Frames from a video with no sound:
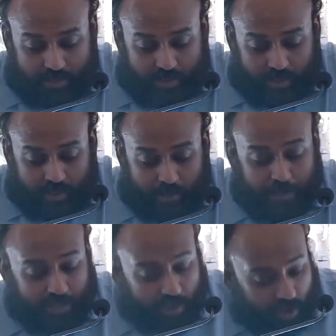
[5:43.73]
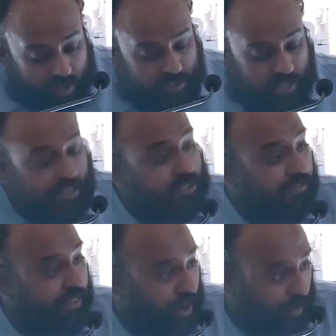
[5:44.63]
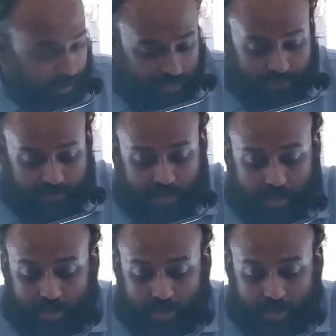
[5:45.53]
Because he's a fellow believer,